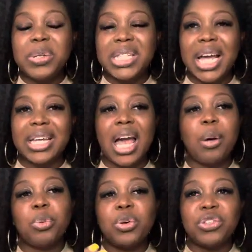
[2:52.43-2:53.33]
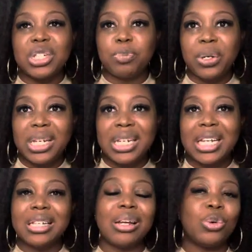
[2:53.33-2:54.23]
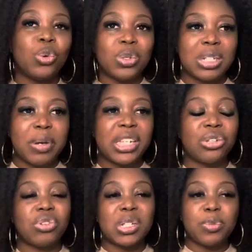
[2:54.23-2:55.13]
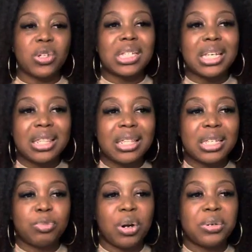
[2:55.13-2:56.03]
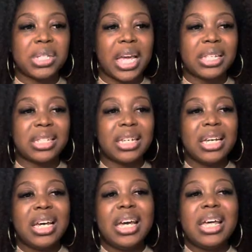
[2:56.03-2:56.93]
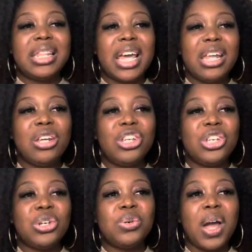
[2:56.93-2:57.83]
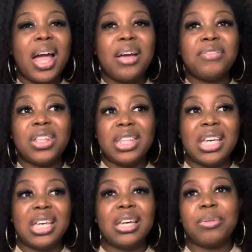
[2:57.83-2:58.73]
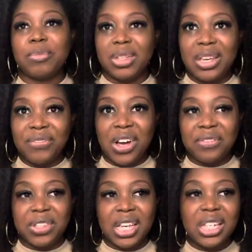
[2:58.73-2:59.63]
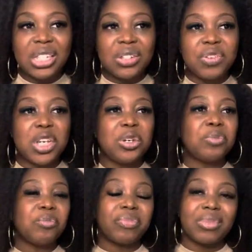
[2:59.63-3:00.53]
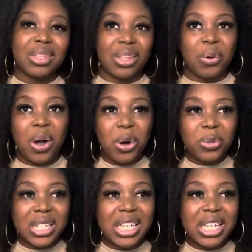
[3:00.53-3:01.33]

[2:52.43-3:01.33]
that gap with just putting in an automated response in this process. Then you have the invite for the interview. They'll hold the